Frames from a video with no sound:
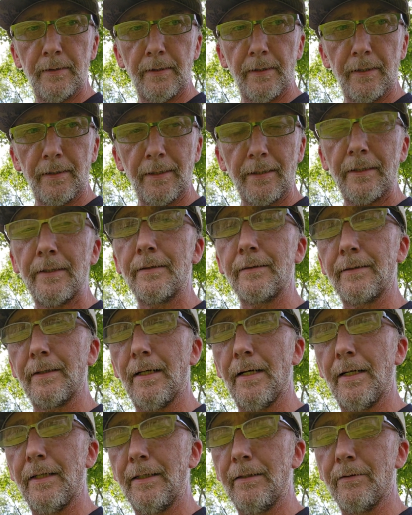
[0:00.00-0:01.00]
think he's
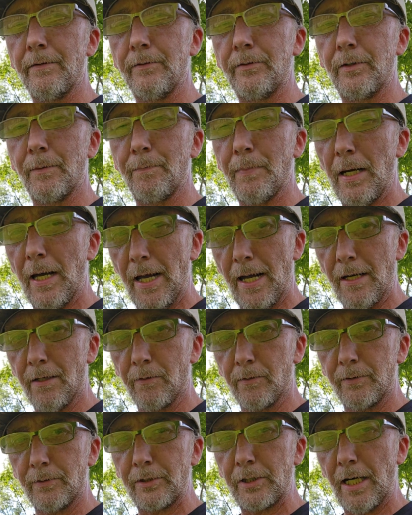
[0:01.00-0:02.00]
either Japan or
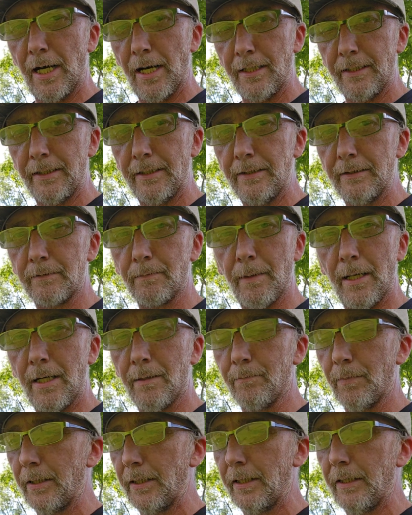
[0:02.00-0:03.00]
Chinese man,
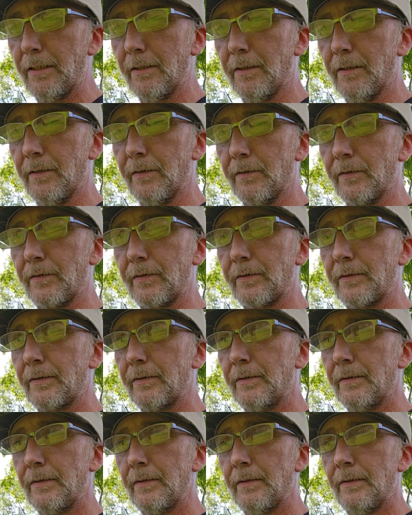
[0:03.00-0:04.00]
but his
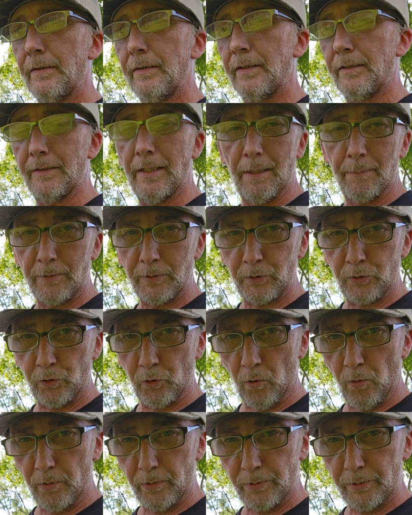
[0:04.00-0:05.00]
name is
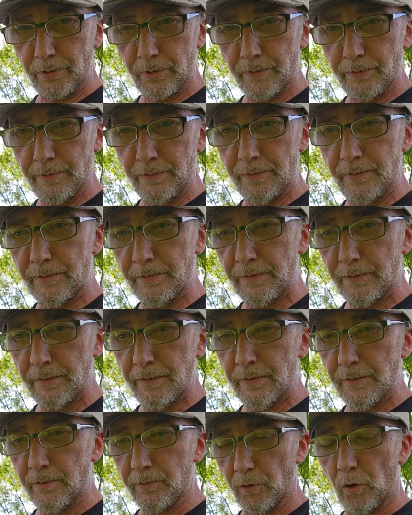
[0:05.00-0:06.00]
George,
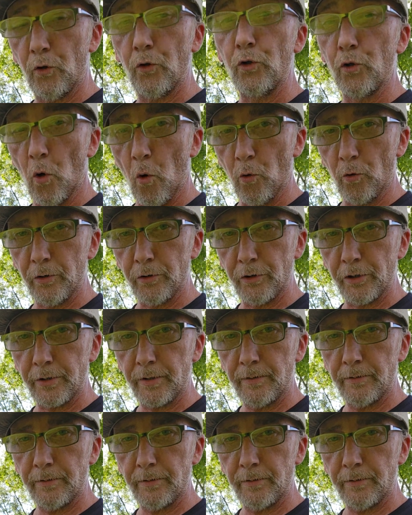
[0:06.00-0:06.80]
or Dorge.